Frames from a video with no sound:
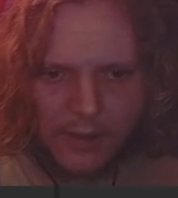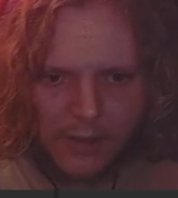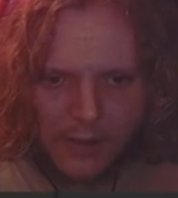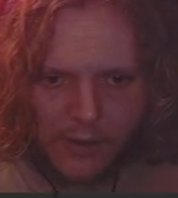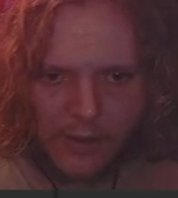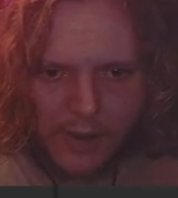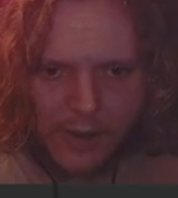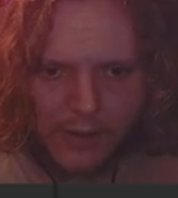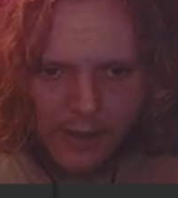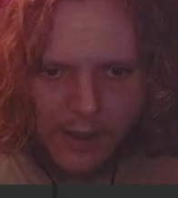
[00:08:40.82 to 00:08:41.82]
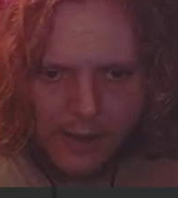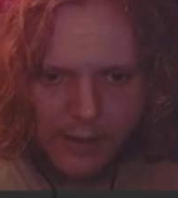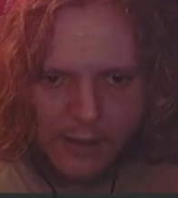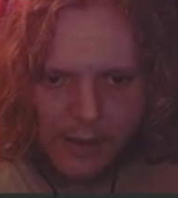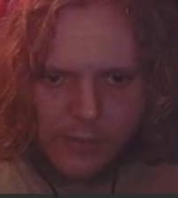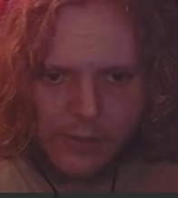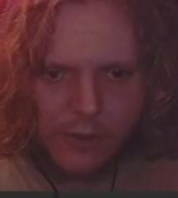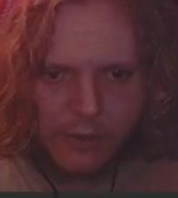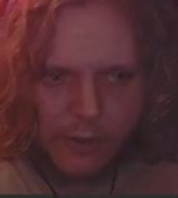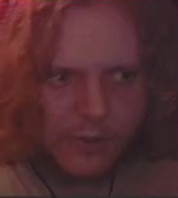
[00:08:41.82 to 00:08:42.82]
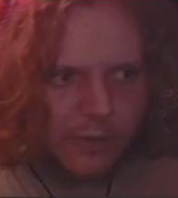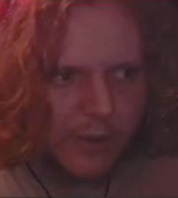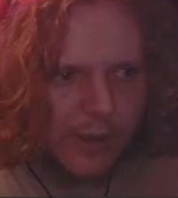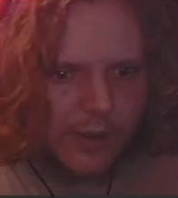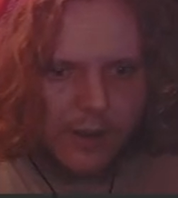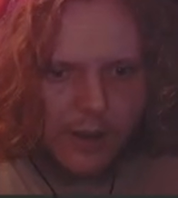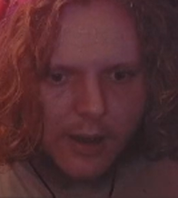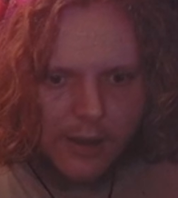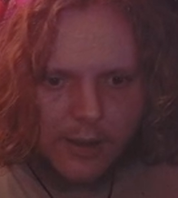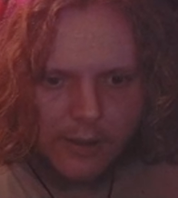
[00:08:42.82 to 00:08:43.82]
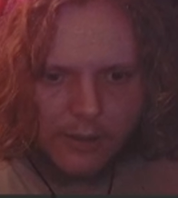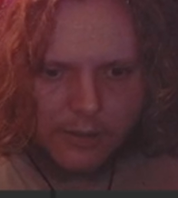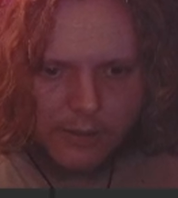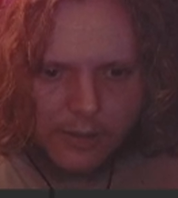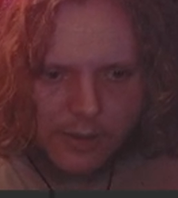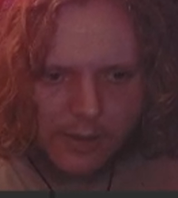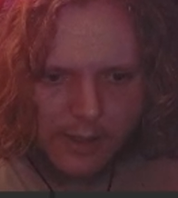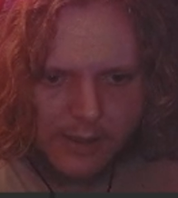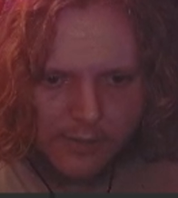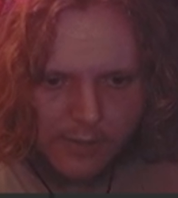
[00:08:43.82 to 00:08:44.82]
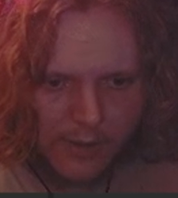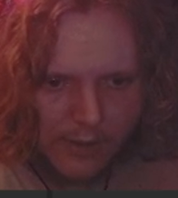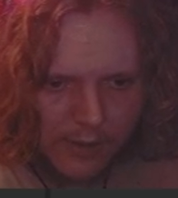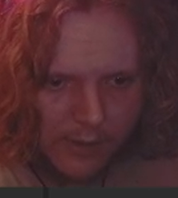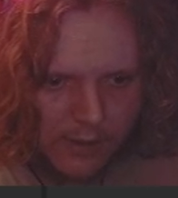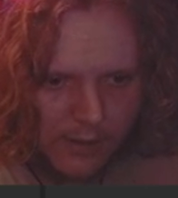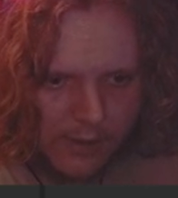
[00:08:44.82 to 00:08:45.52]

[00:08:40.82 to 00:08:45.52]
Okay, and it comes grouped with the audio, so that's fine.